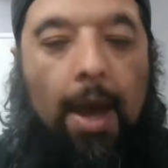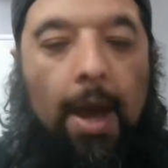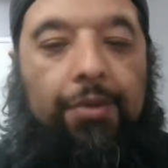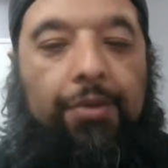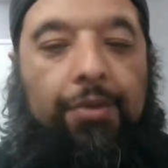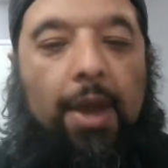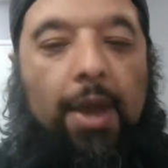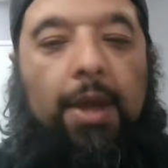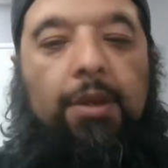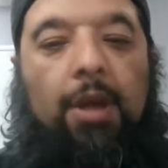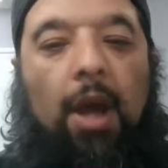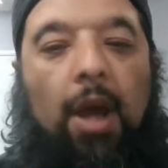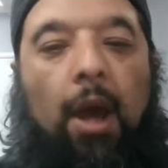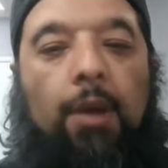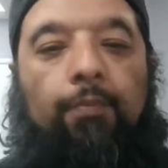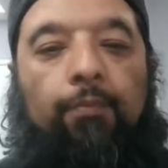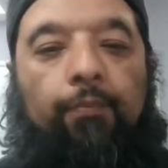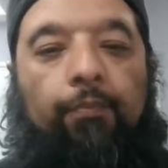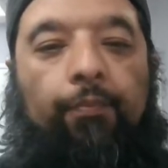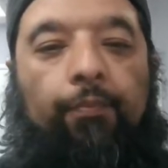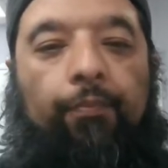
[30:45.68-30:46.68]
at that
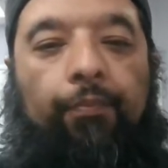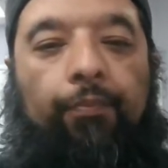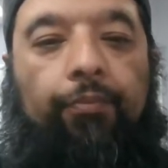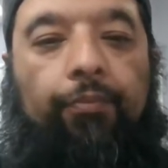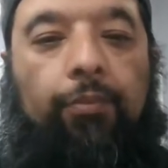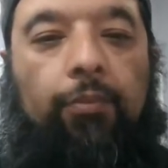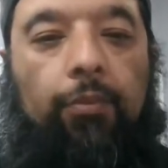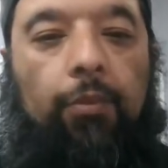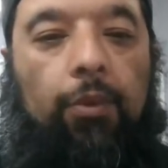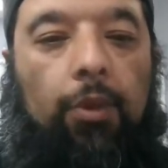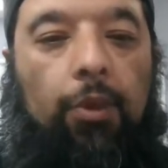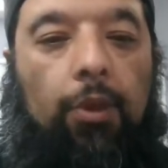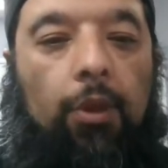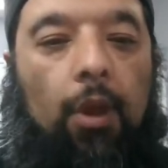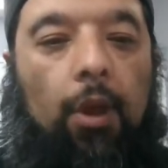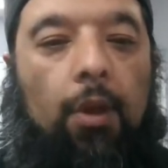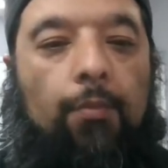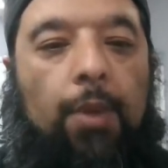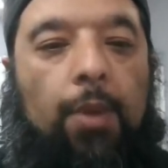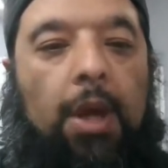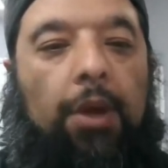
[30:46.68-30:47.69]
time,
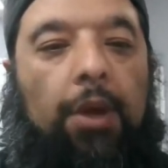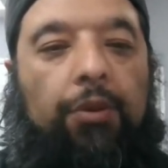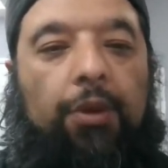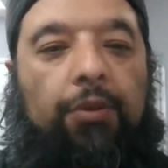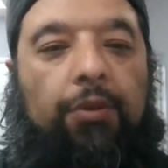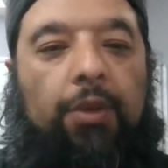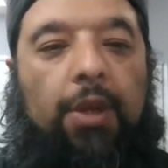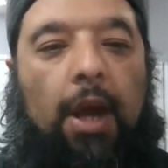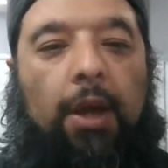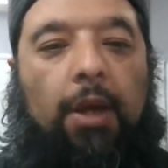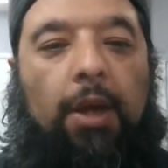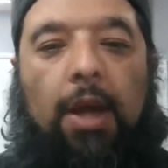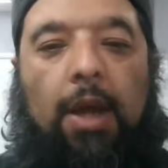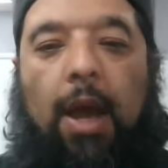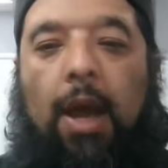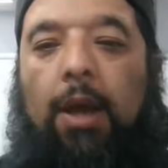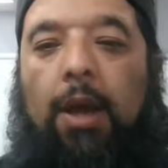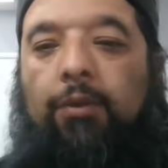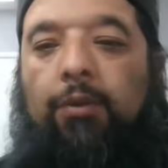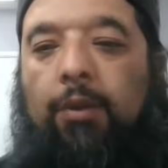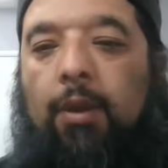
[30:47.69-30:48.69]
because it's not going to
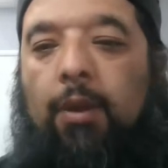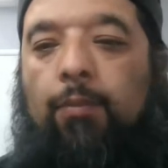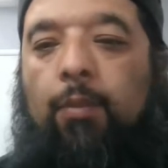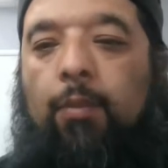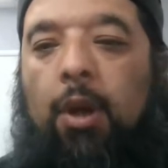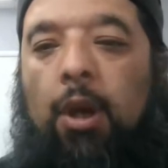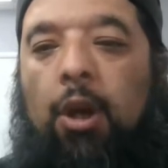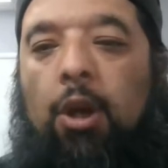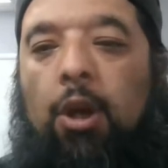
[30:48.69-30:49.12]
ask them